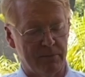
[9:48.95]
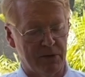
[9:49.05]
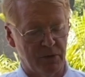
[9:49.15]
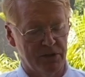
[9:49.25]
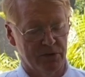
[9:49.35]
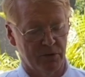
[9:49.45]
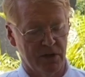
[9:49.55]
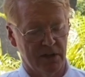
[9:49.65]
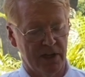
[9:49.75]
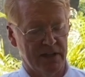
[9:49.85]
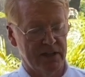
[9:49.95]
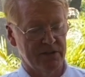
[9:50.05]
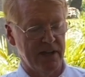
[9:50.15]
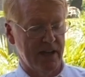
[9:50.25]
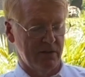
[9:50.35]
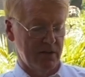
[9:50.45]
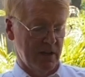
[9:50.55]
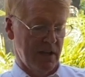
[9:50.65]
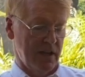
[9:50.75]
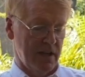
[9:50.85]
and we just want to lay these down,
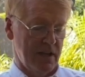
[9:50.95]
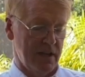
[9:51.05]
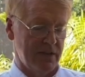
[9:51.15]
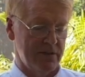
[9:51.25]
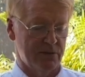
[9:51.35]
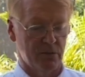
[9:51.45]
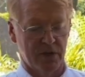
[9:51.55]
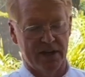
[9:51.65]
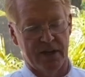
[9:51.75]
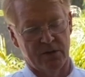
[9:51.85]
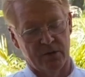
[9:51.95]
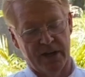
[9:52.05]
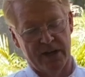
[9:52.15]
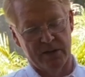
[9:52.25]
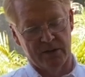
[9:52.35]
This worked out great.